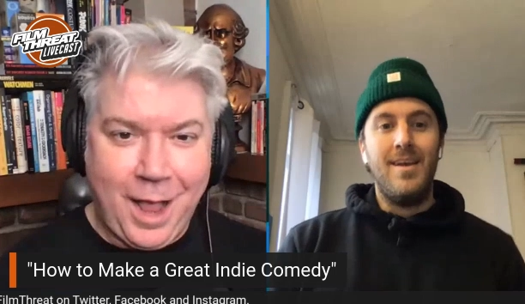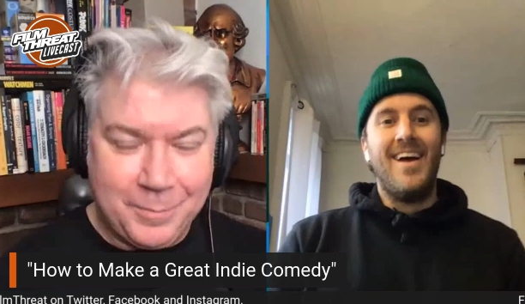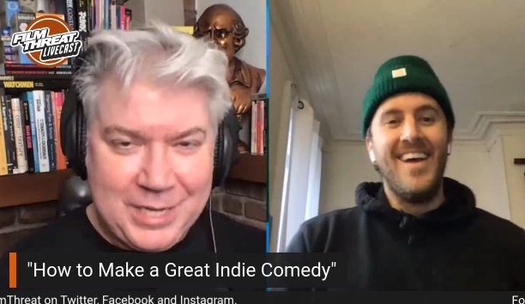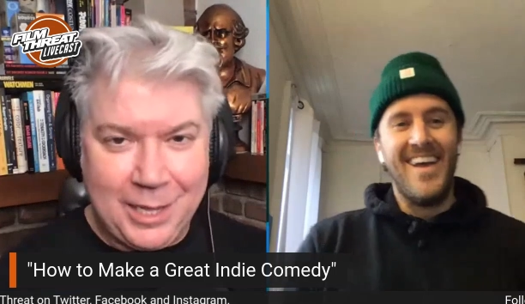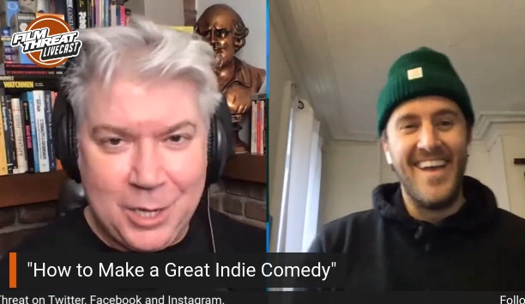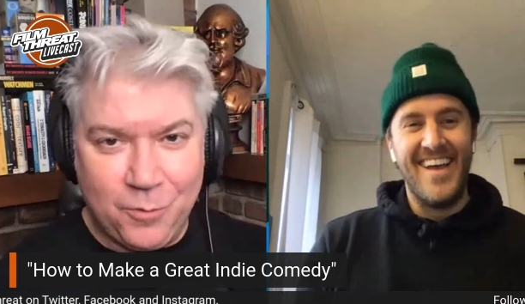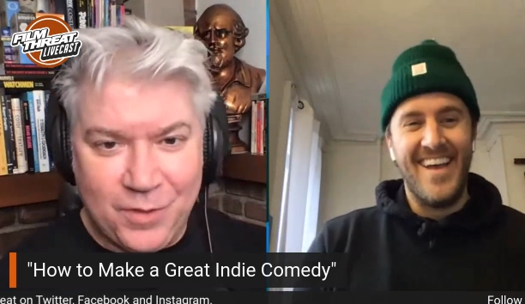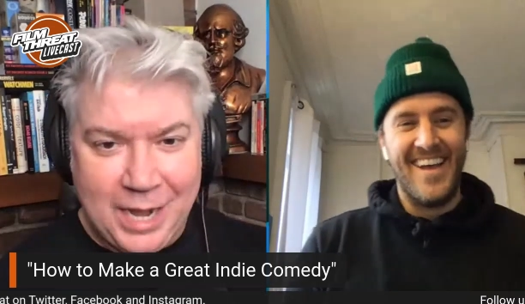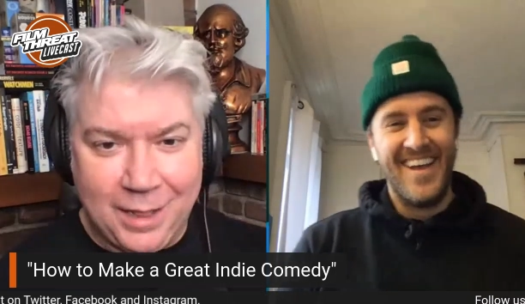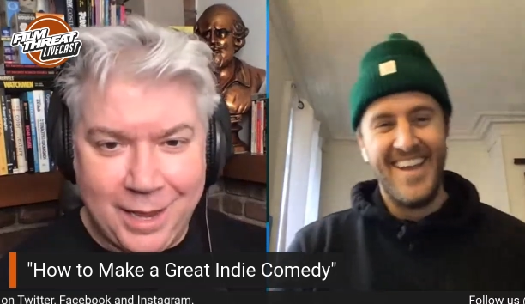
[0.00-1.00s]
Speaker 1: I'm telling you,
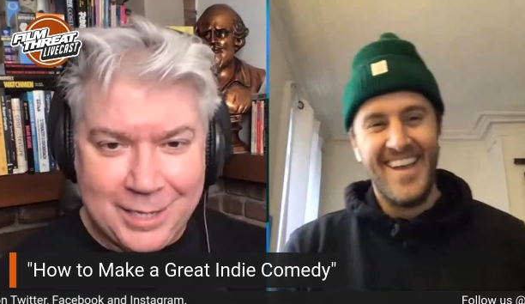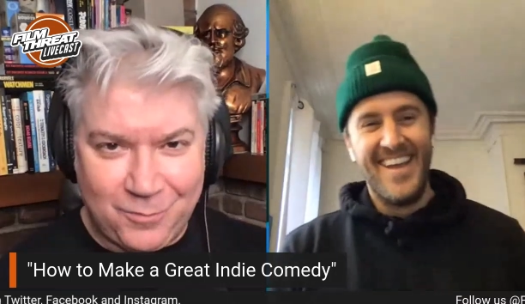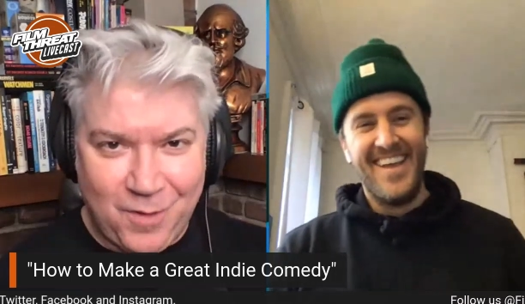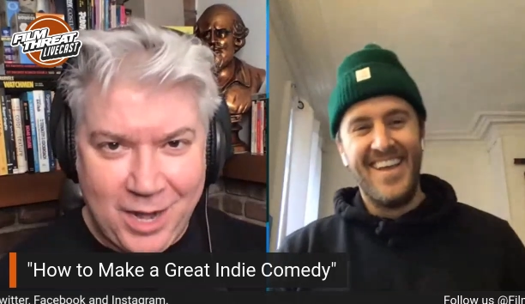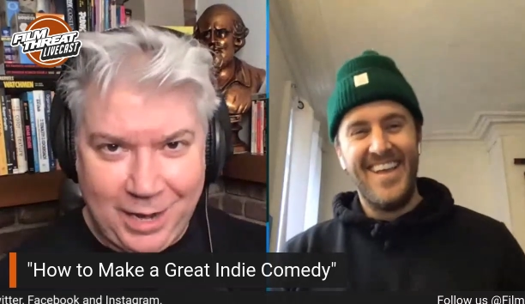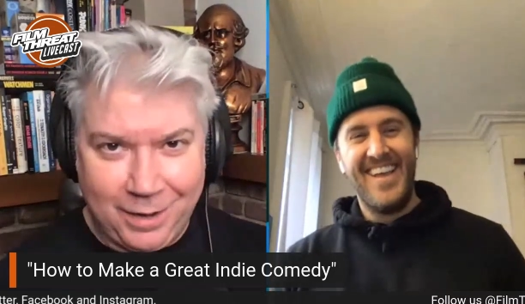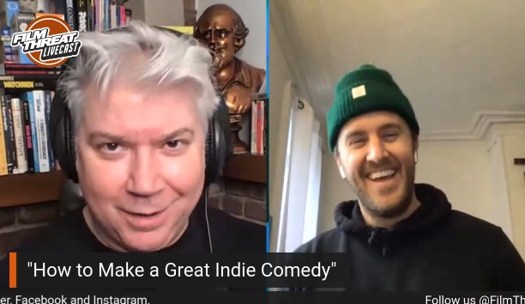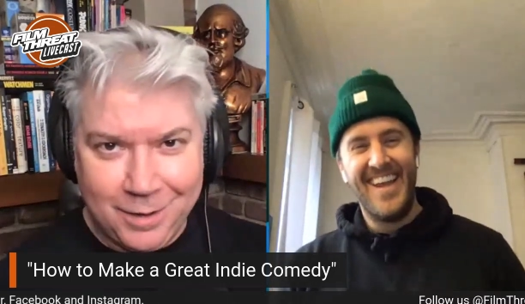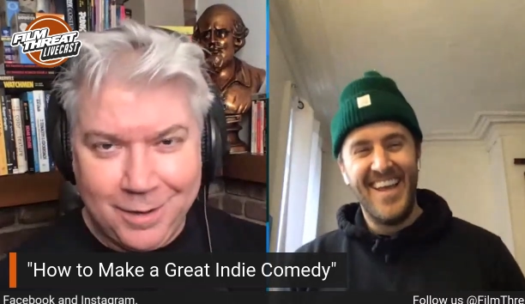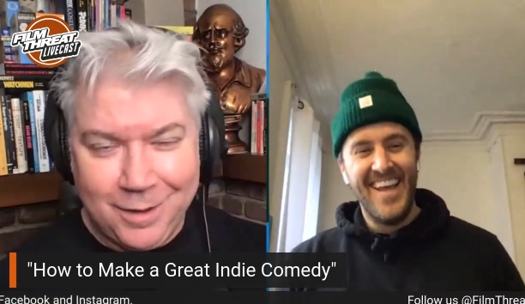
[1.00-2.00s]
Vanilla is funny.
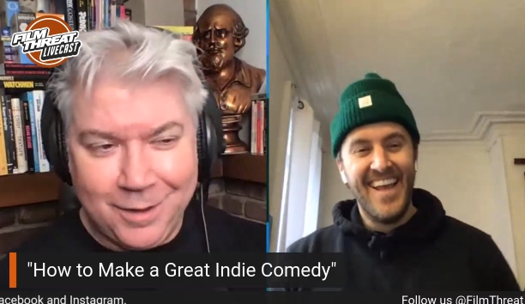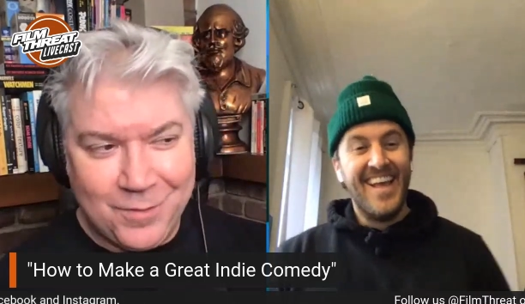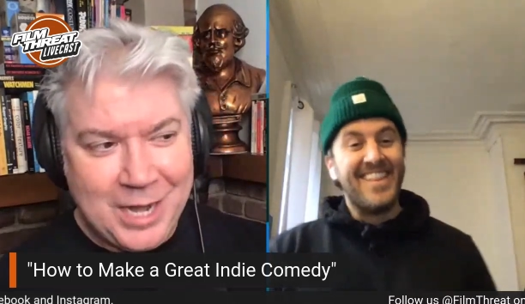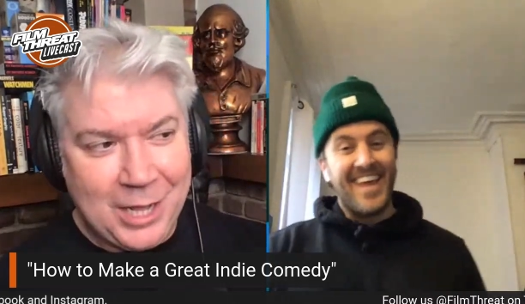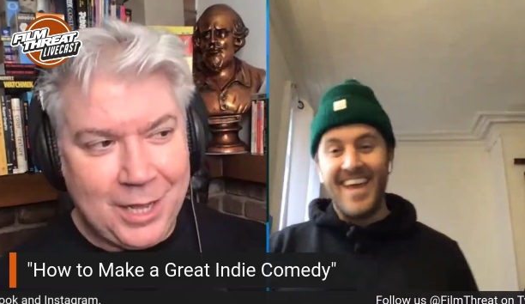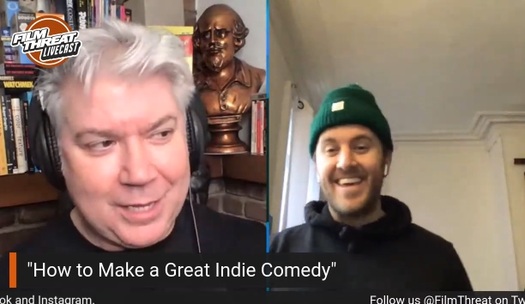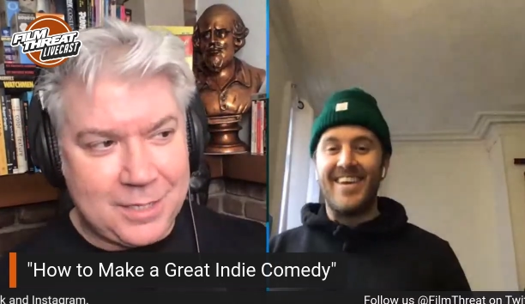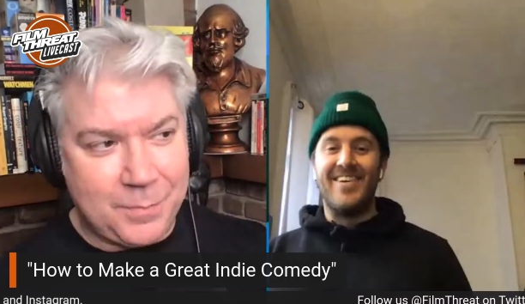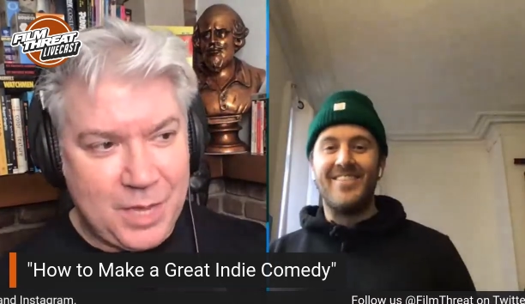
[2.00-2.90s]
Vanilla is something.